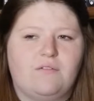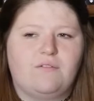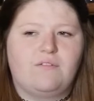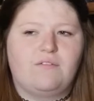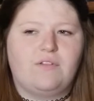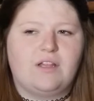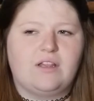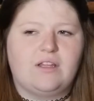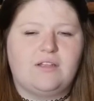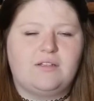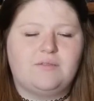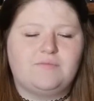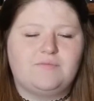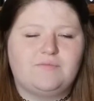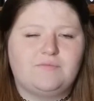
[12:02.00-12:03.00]

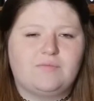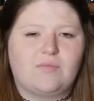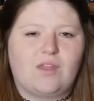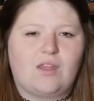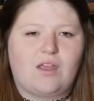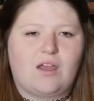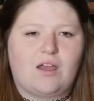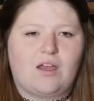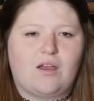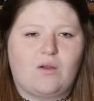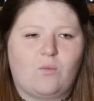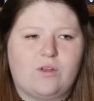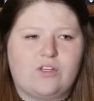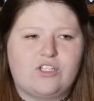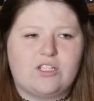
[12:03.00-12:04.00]
villain,
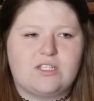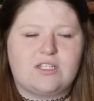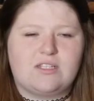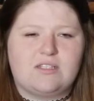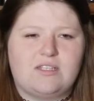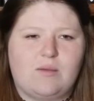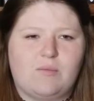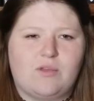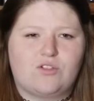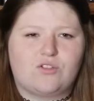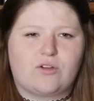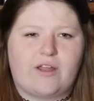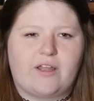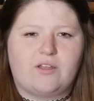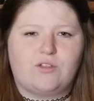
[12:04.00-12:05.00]
which is this demon
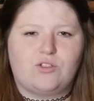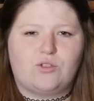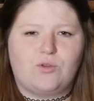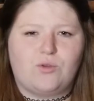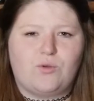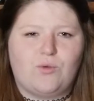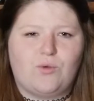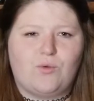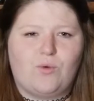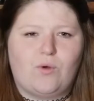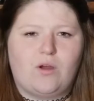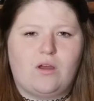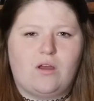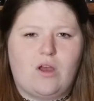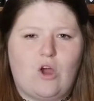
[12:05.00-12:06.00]
trying
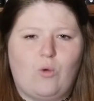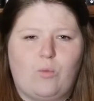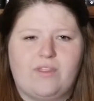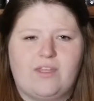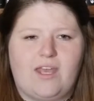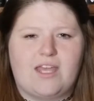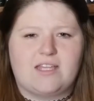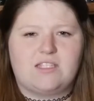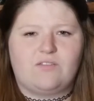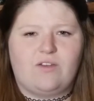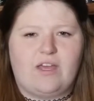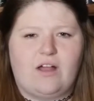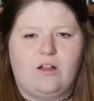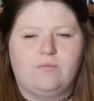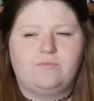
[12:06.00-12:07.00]
to open the gates of
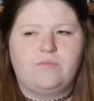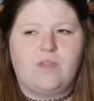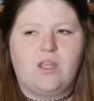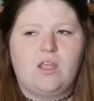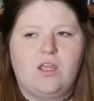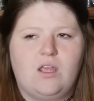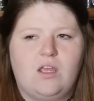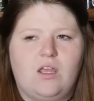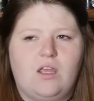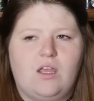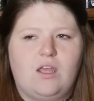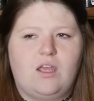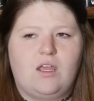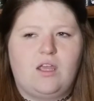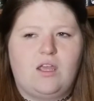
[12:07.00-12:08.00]
hell.
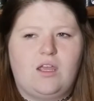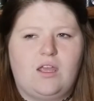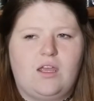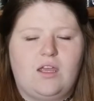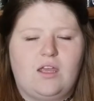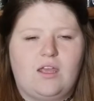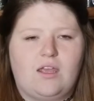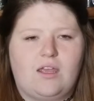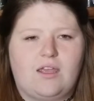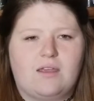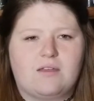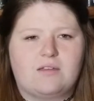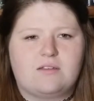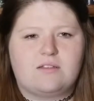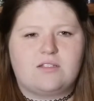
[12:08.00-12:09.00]

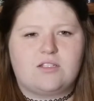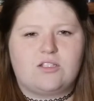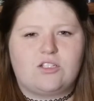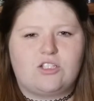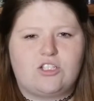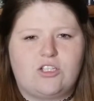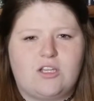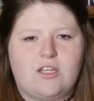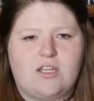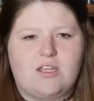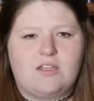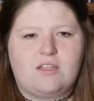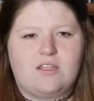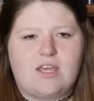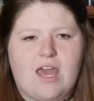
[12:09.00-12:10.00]
And
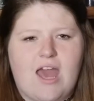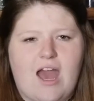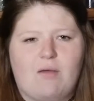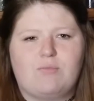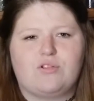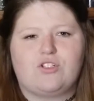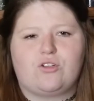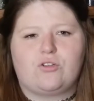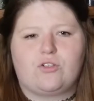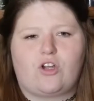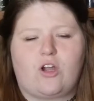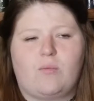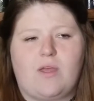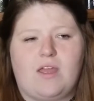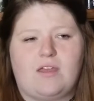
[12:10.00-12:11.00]
she captures
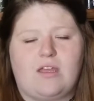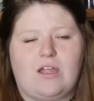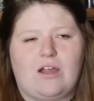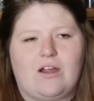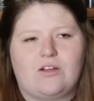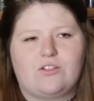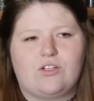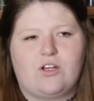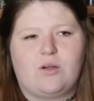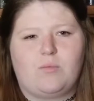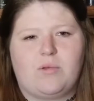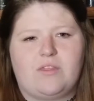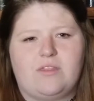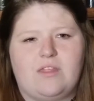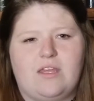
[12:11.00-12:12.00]
our main character,
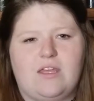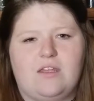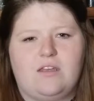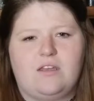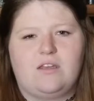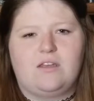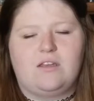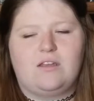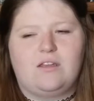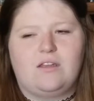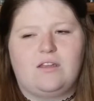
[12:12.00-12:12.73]
but then...